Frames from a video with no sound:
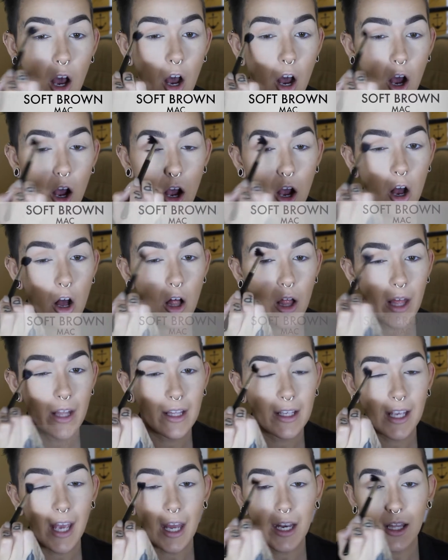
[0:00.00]
all
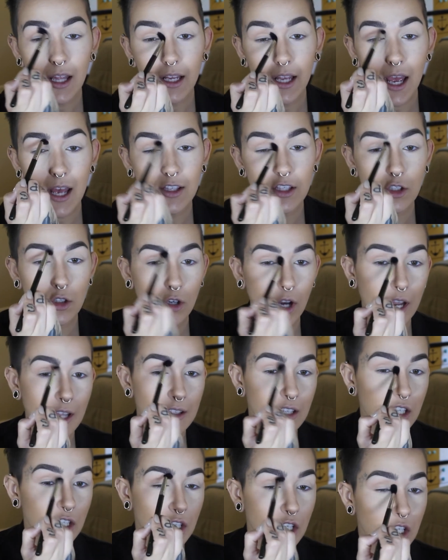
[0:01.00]
kind of like as a
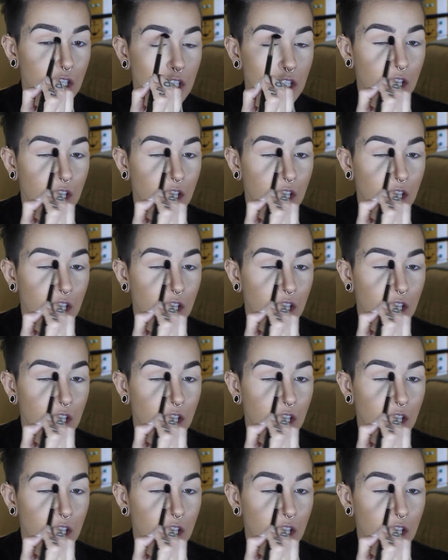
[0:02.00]
transition